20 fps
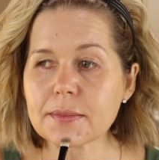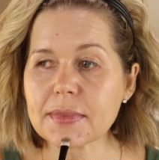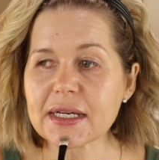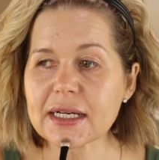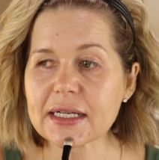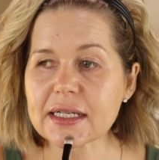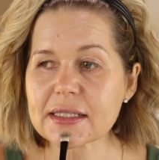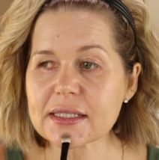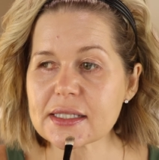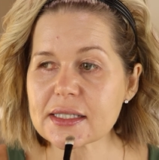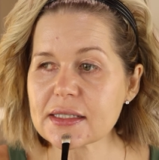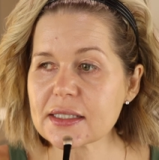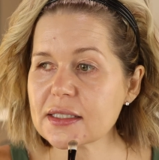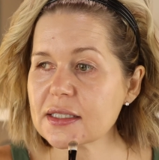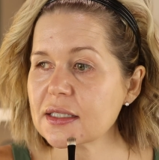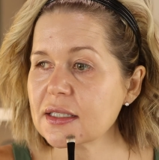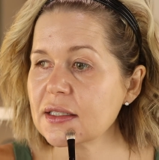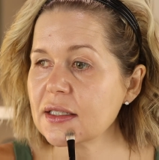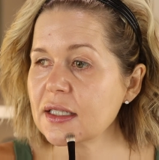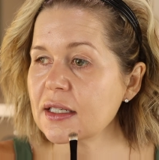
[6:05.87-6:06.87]
best
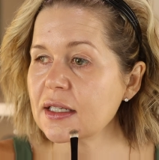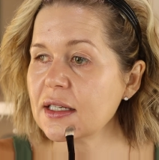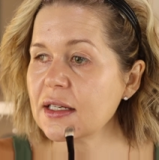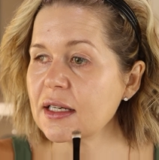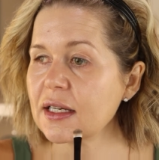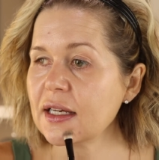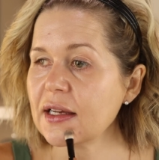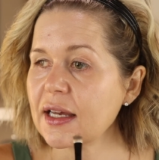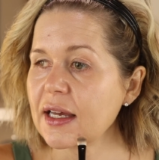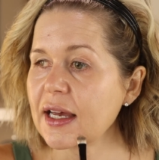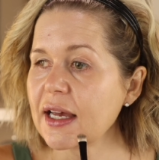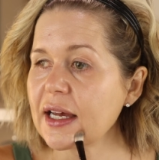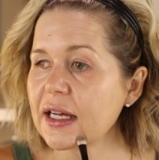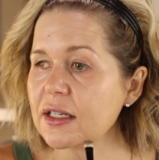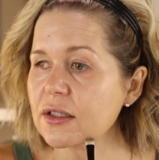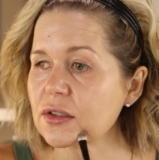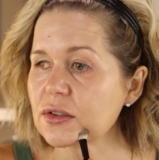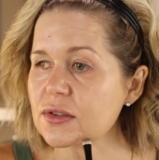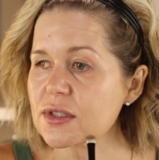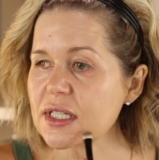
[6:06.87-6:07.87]

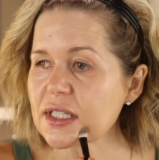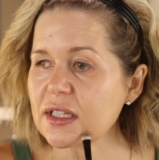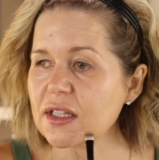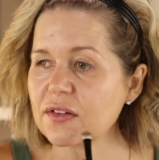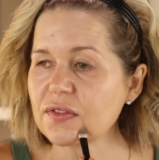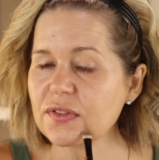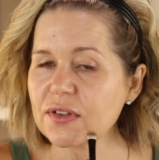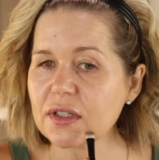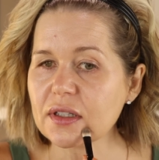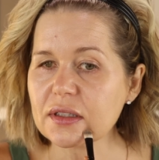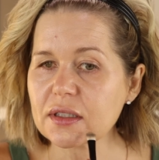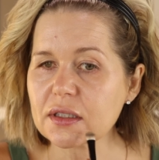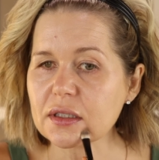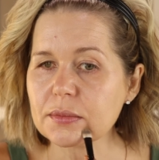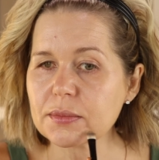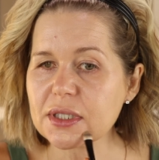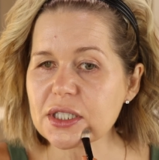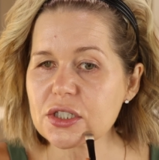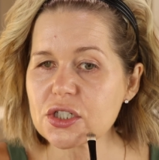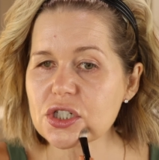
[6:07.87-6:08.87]
handles. Like, they feel a little
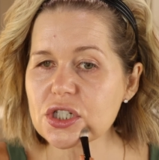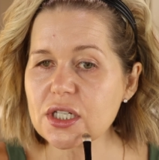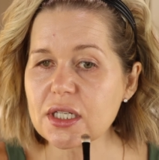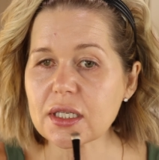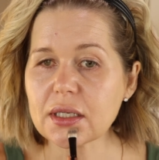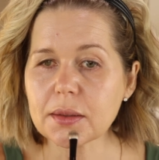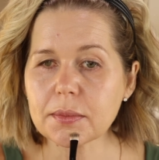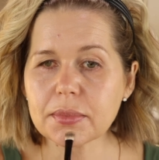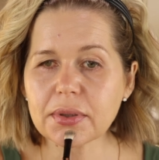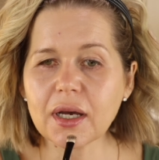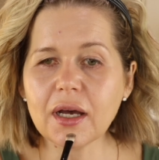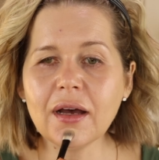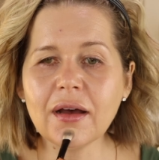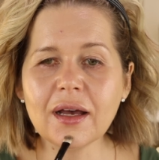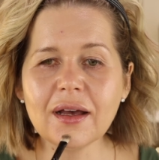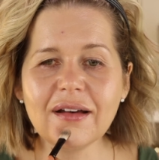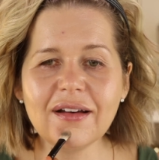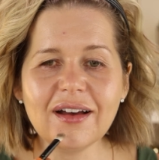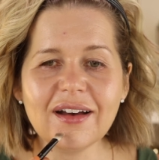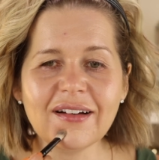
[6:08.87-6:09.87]
bit cheap.
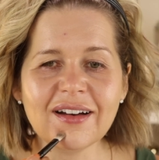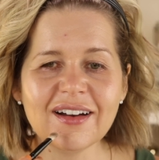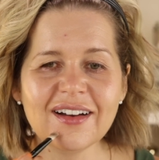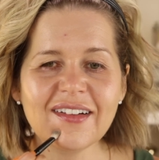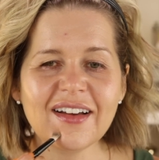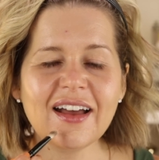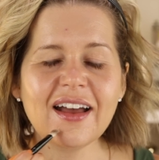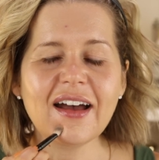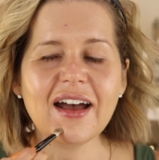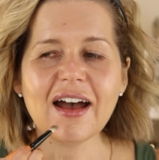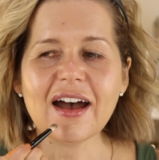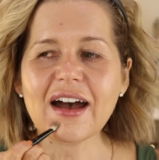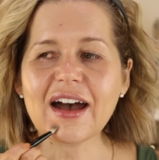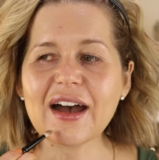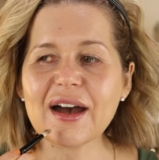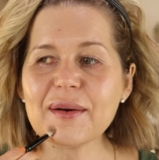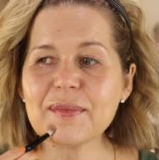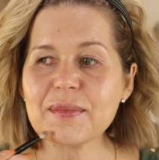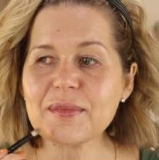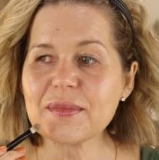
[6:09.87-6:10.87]

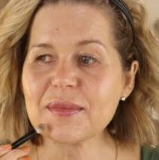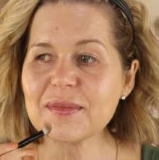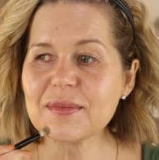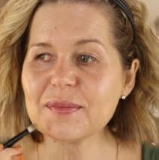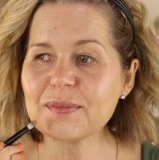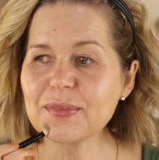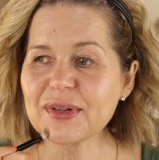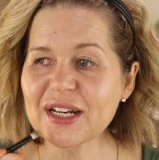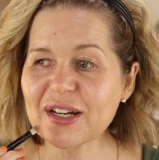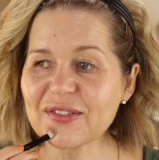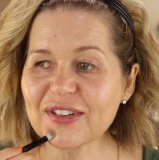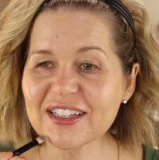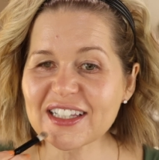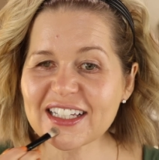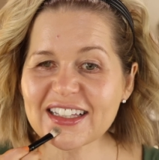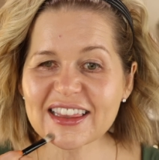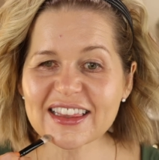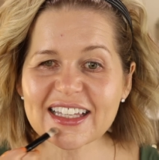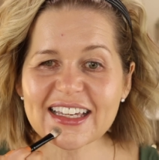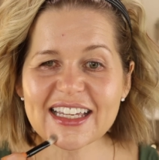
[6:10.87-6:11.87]
But I
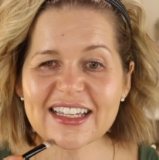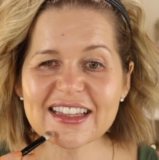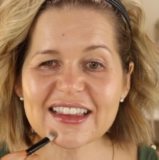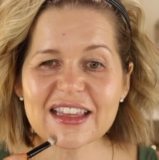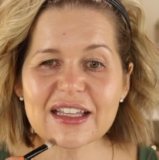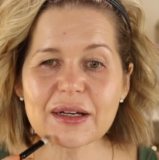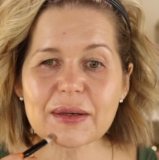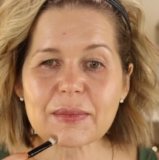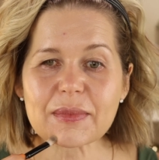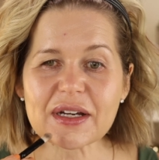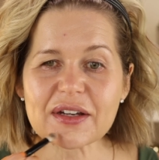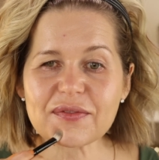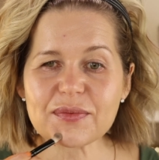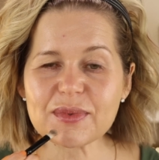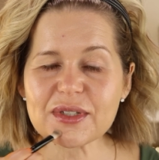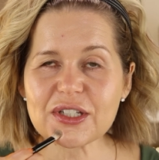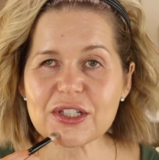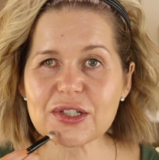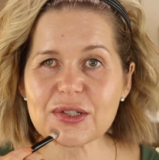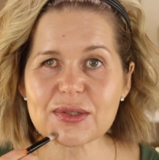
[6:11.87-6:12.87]
really like them. I've
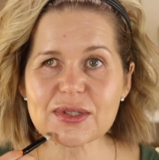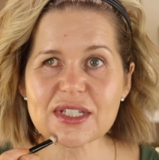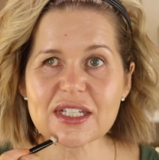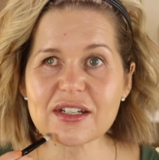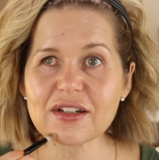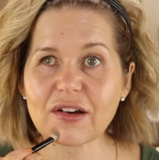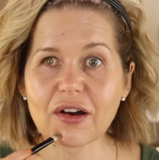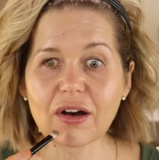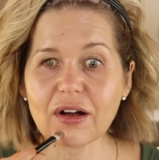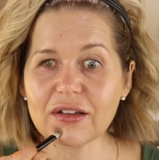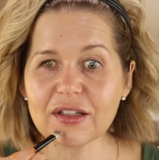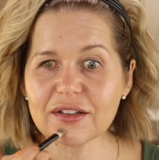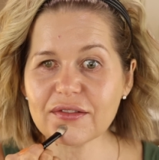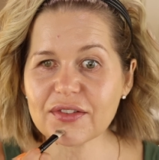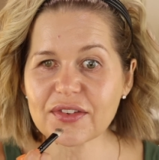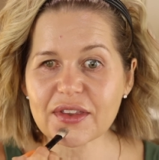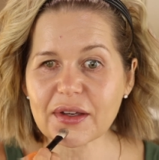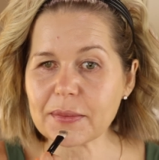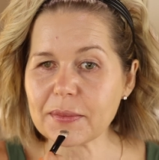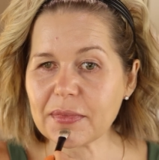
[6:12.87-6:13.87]
been using all
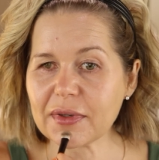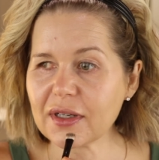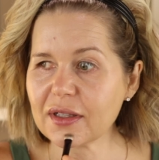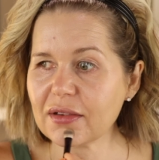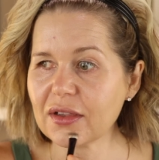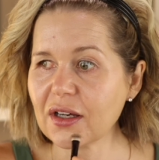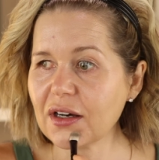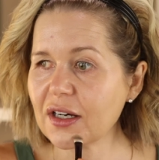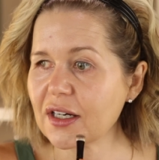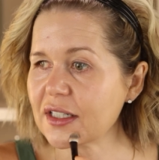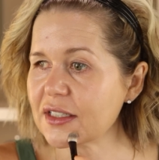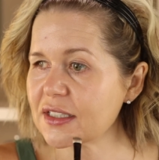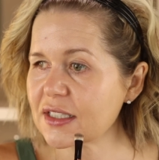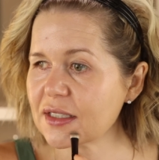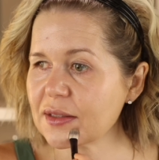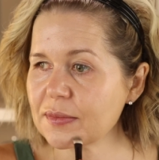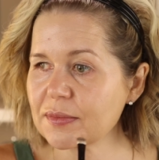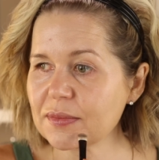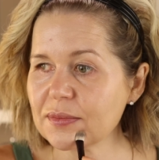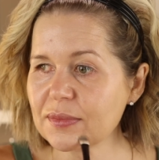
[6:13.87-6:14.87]
of them a lot.
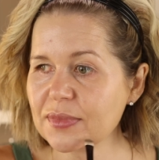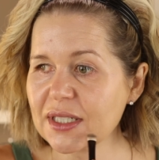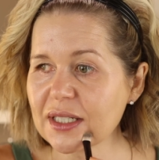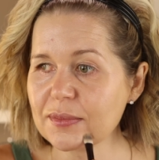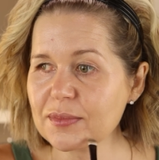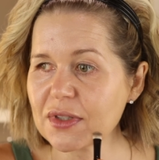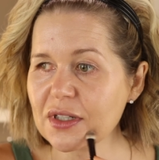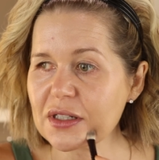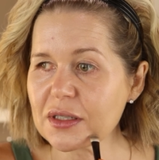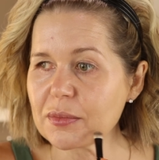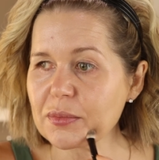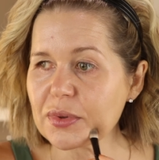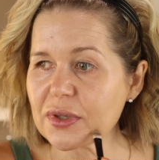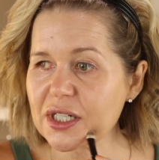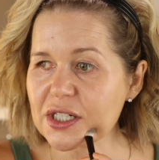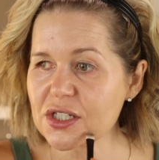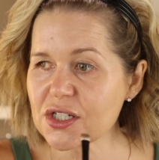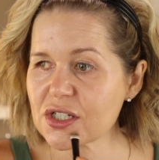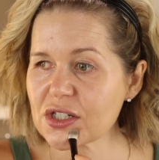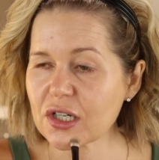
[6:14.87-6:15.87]
But I'm not a
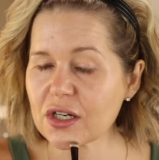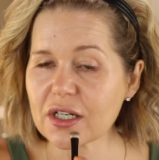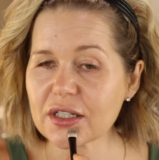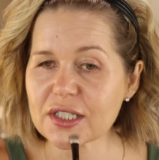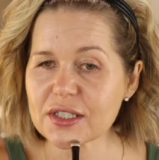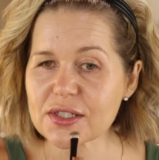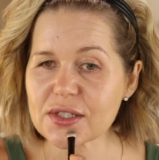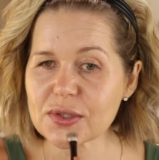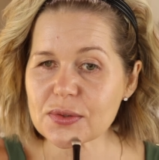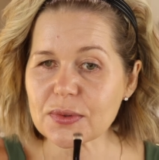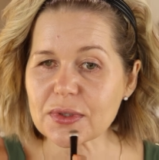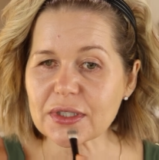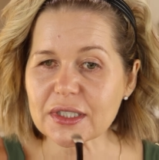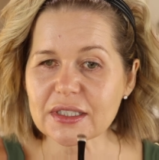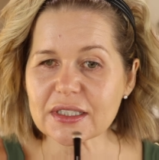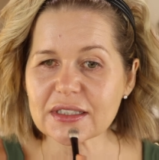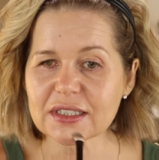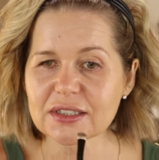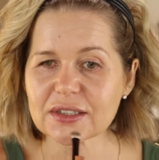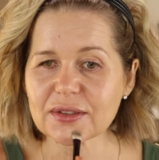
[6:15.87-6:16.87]
brush
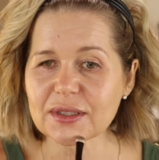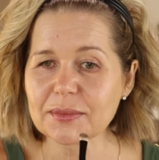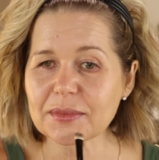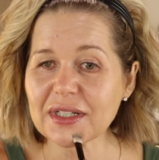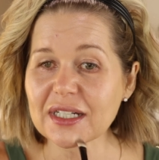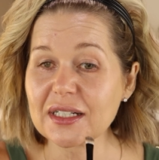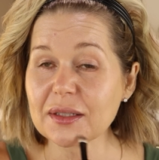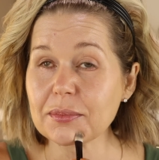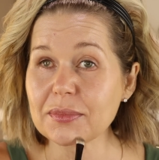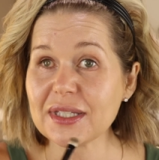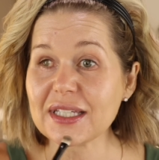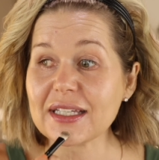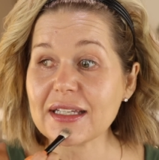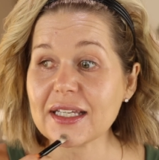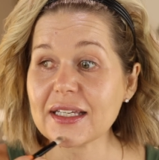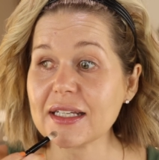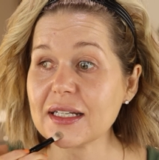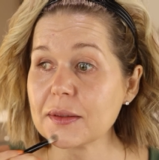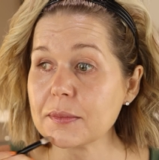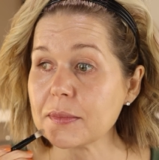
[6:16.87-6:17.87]
connoisseur, so I'm kind of
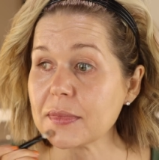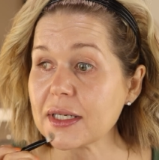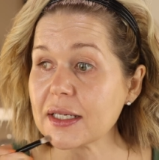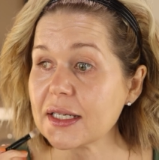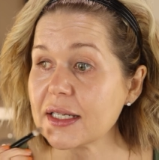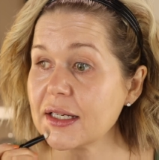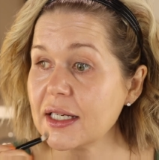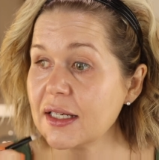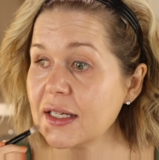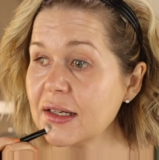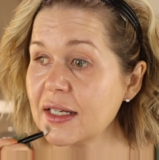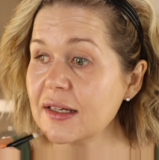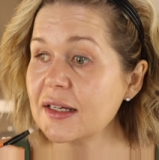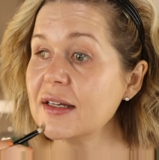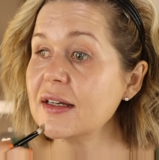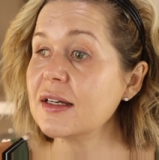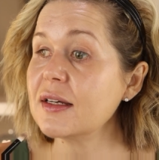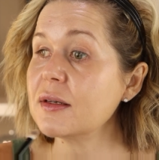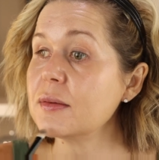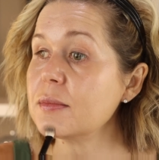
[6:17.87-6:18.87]
peeking in my
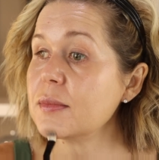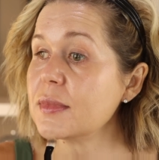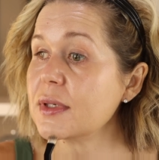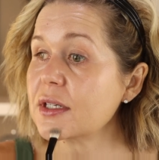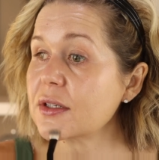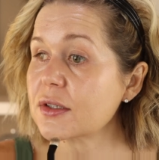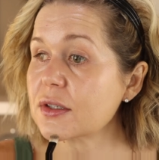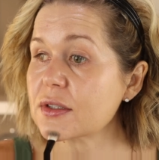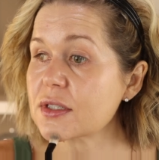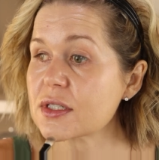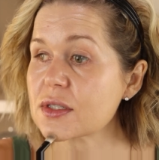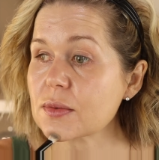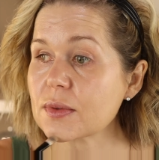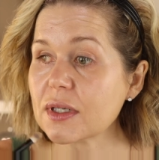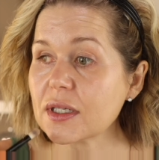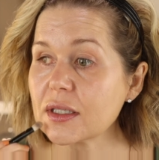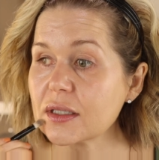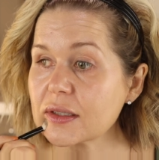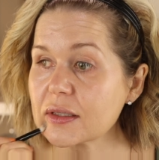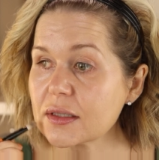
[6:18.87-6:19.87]
mirror as
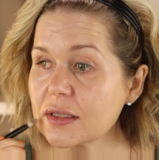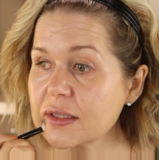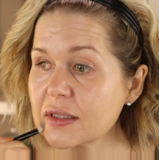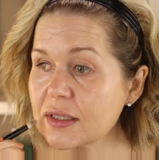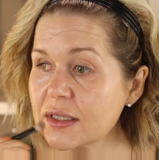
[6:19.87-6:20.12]
well.